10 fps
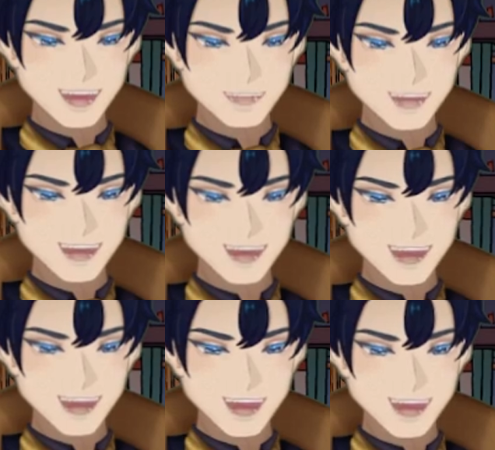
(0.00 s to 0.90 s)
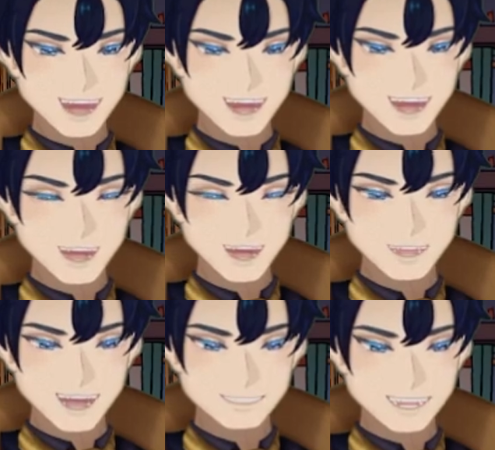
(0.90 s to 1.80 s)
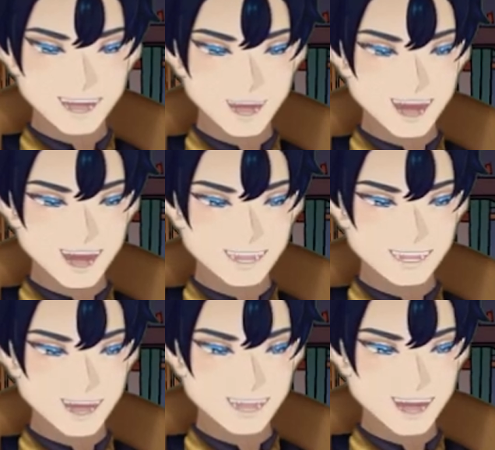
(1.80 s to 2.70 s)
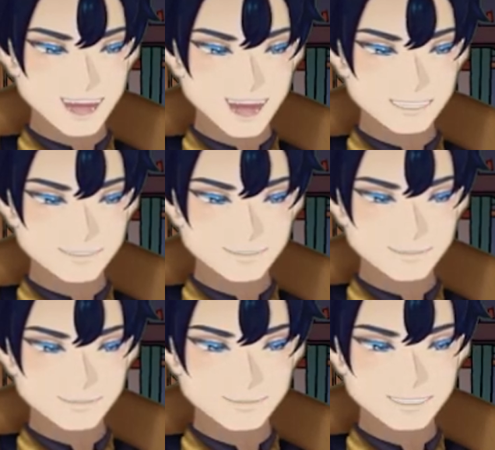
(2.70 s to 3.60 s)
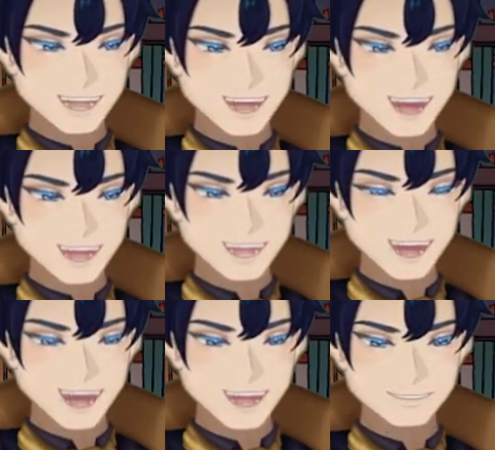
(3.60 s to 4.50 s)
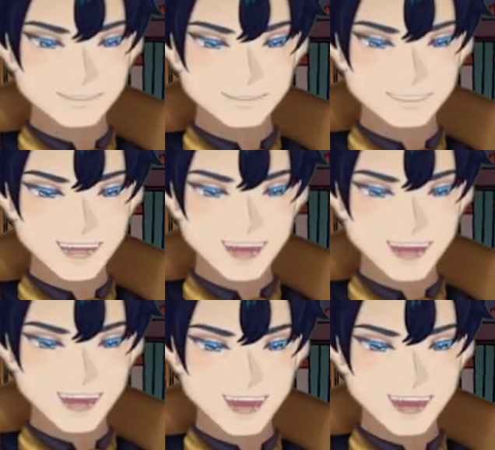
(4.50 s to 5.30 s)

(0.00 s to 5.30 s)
coming down in two groups of two to the castle. And this is as they